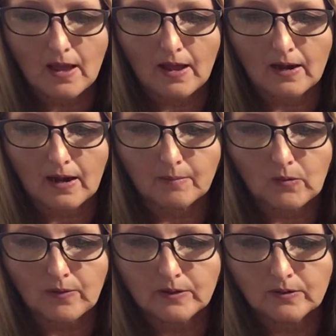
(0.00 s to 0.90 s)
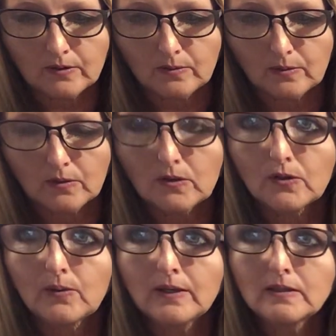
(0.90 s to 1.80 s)
and I'm going to
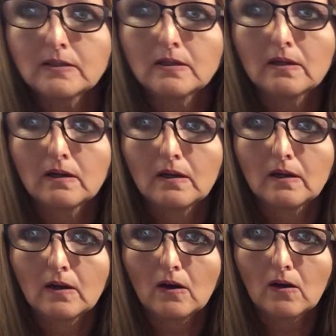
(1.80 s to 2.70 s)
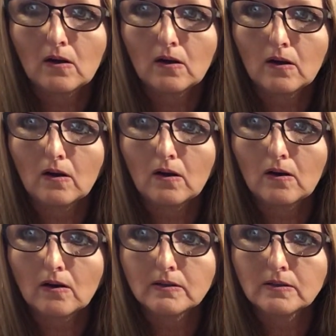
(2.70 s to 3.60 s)
glue it
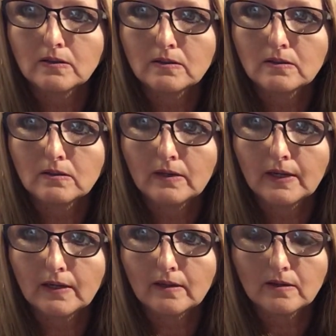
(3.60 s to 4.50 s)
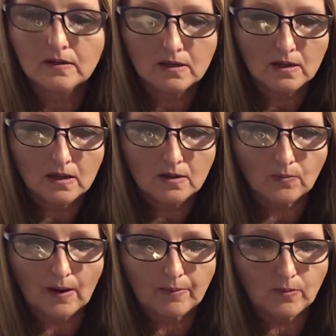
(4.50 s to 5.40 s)
on here,
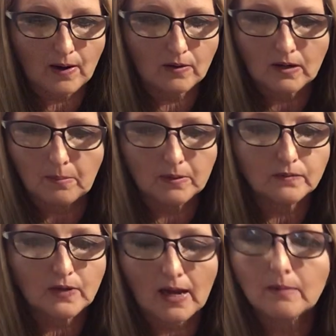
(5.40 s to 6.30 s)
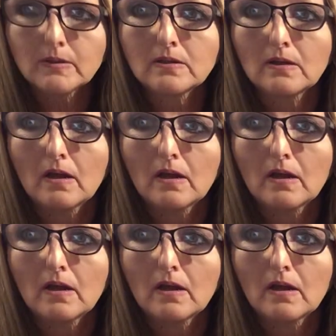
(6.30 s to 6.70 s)
wrap it around a couple of times,